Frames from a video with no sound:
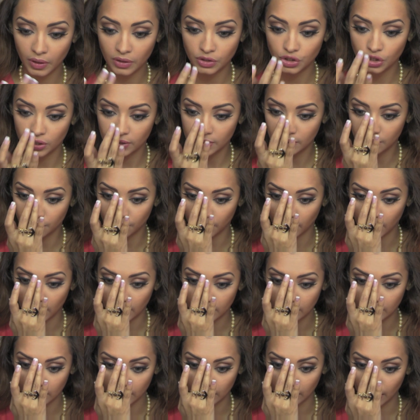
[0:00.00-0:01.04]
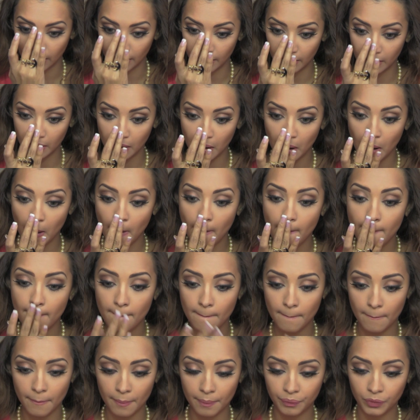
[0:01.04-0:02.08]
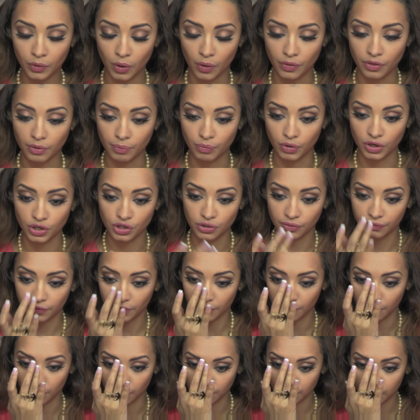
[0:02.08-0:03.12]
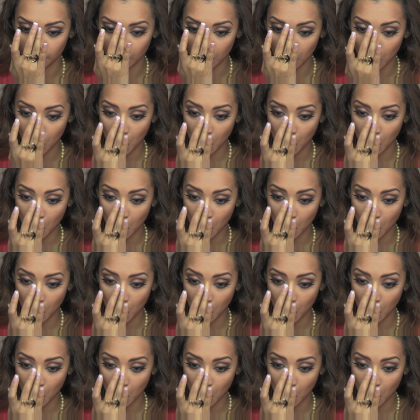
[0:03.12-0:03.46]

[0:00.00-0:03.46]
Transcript: Just create a line on the bridge of your nose.